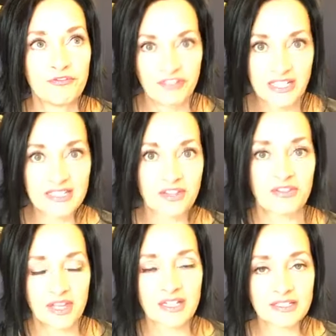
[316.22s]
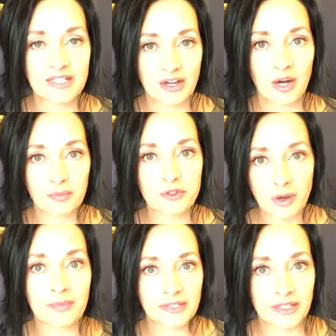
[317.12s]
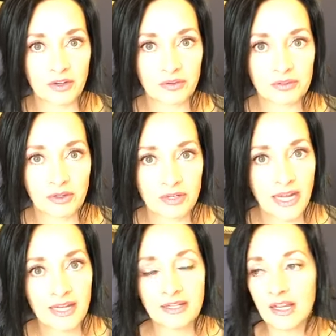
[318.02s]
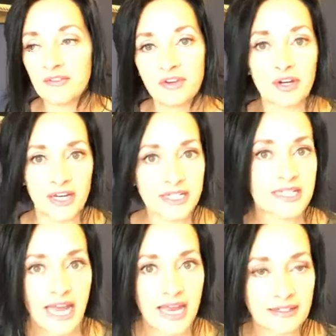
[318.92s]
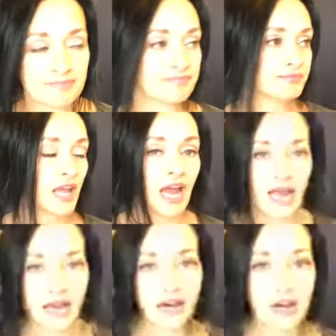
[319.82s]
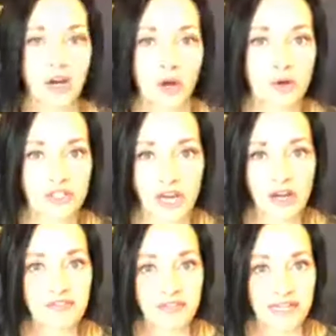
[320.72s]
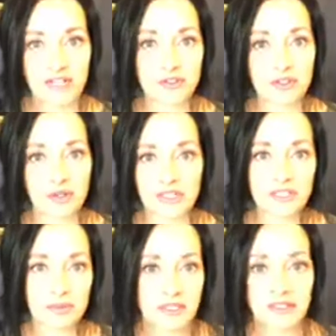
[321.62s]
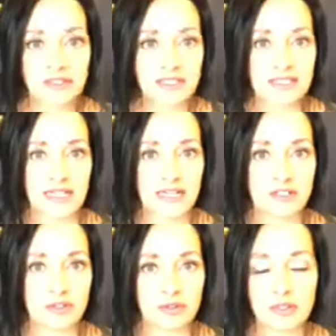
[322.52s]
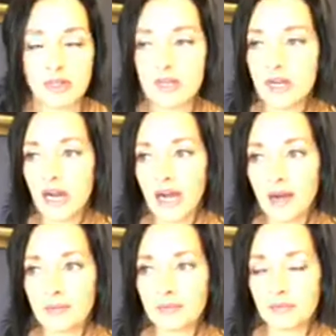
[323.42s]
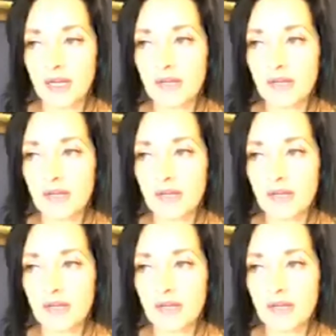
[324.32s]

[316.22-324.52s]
fix the things that are troubling you, okay? If you're in debt, hire a coach, hire a financial coach. That's one of the things that I do. Um,